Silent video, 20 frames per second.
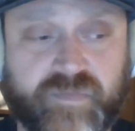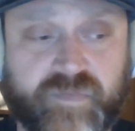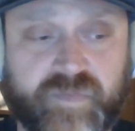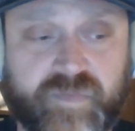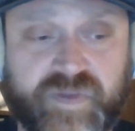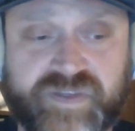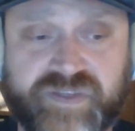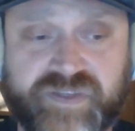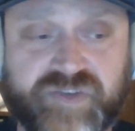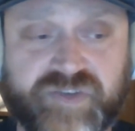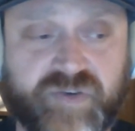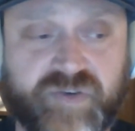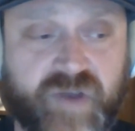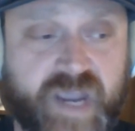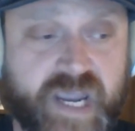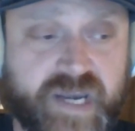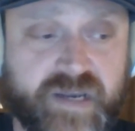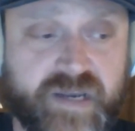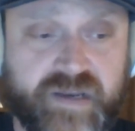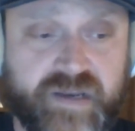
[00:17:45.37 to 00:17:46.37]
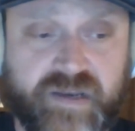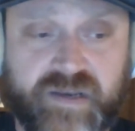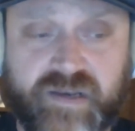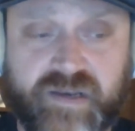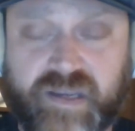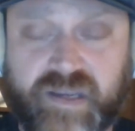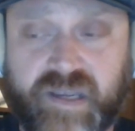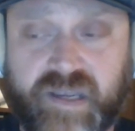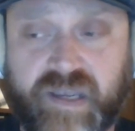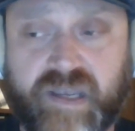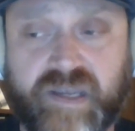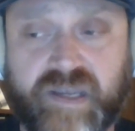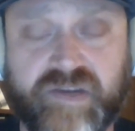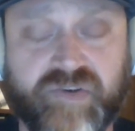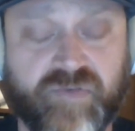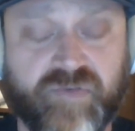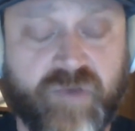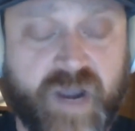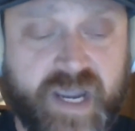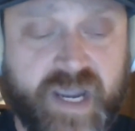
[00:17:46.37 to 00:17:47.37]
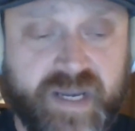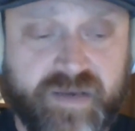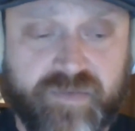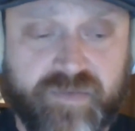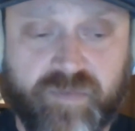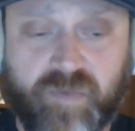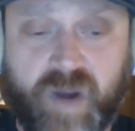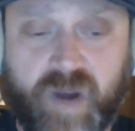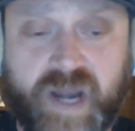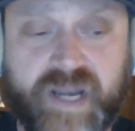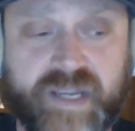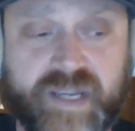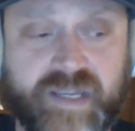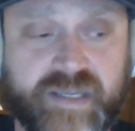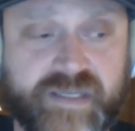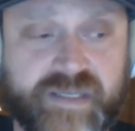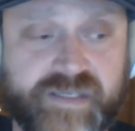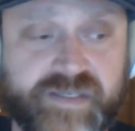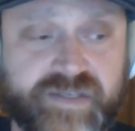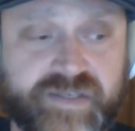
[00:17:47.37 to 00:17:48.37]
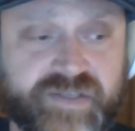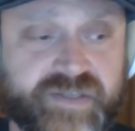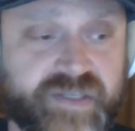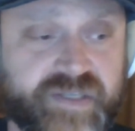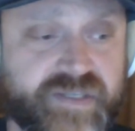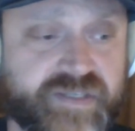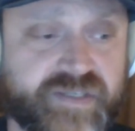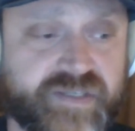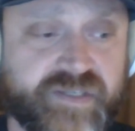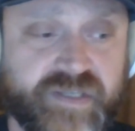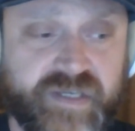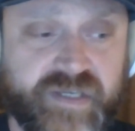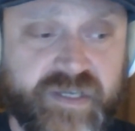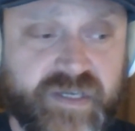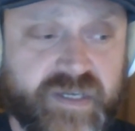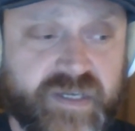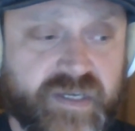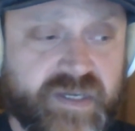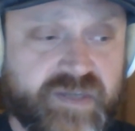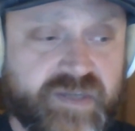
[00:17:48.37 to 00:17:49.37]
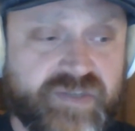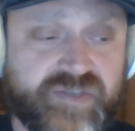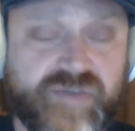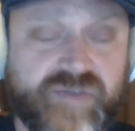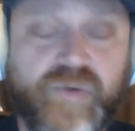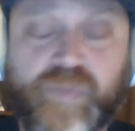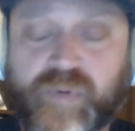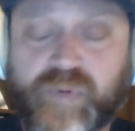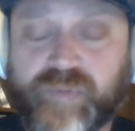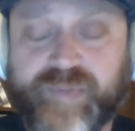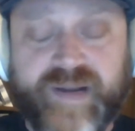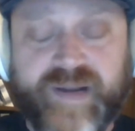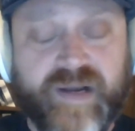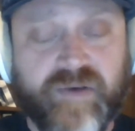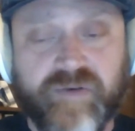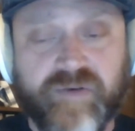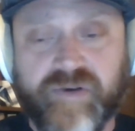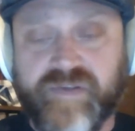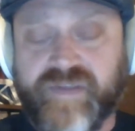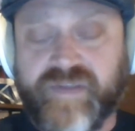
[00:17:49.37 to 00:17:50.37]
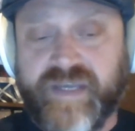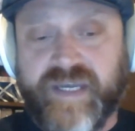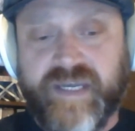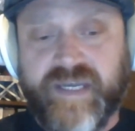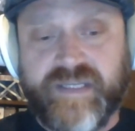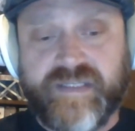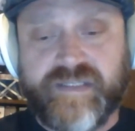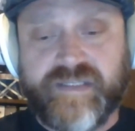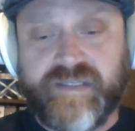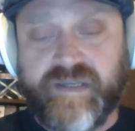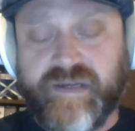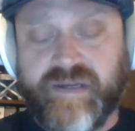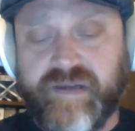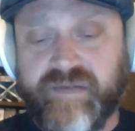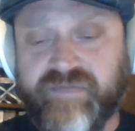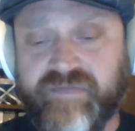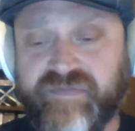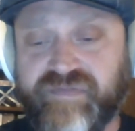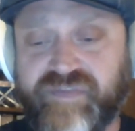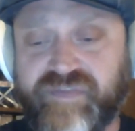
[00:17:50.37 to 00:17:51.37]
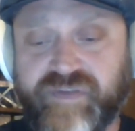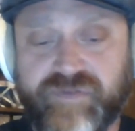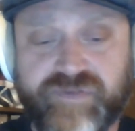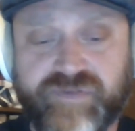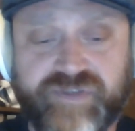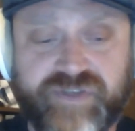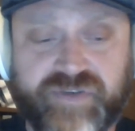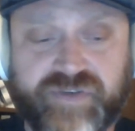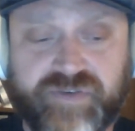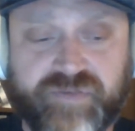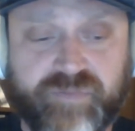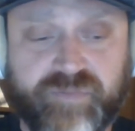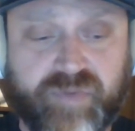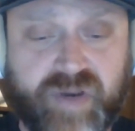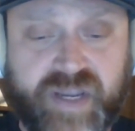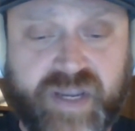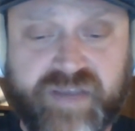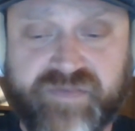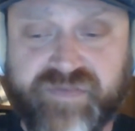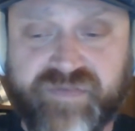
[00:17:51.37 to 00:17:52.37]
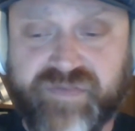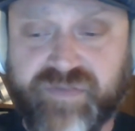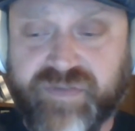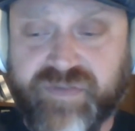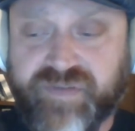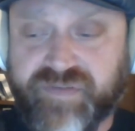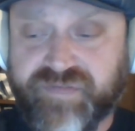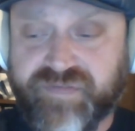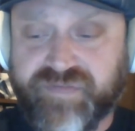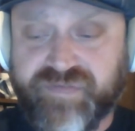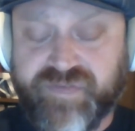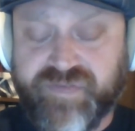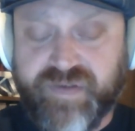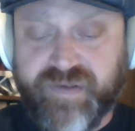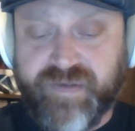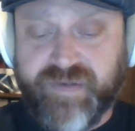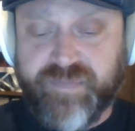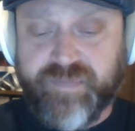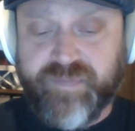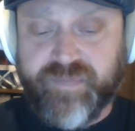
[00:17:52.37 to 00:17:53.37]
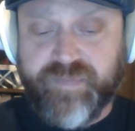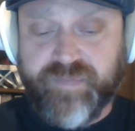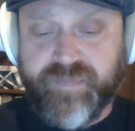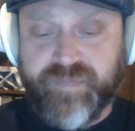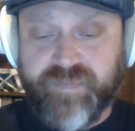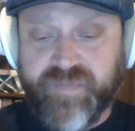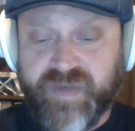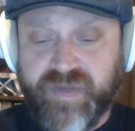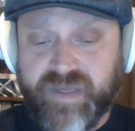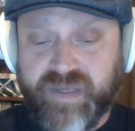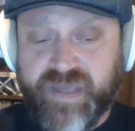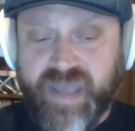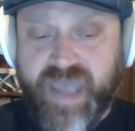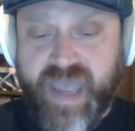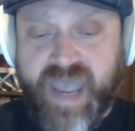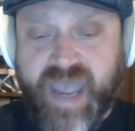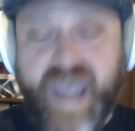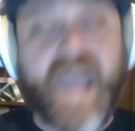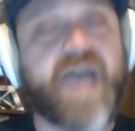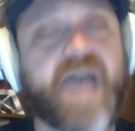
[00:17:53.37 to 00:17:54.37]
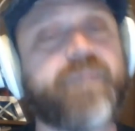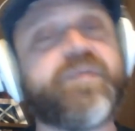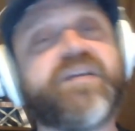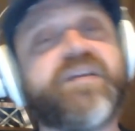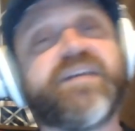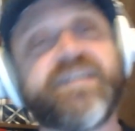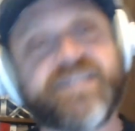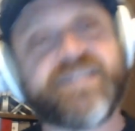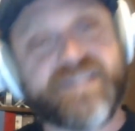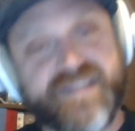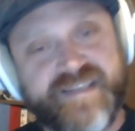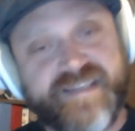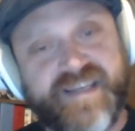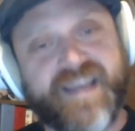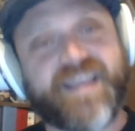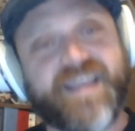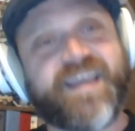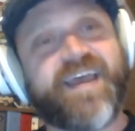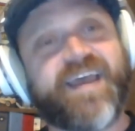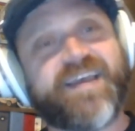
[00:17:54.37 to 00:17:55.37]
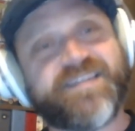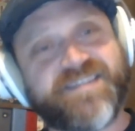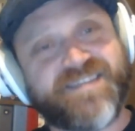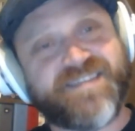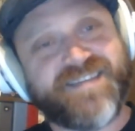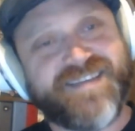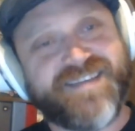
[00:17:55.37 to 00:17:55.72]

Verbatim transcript: this is great." And you're right. Writing is this superpower that um, fills your brain full of um, happiness, I guess,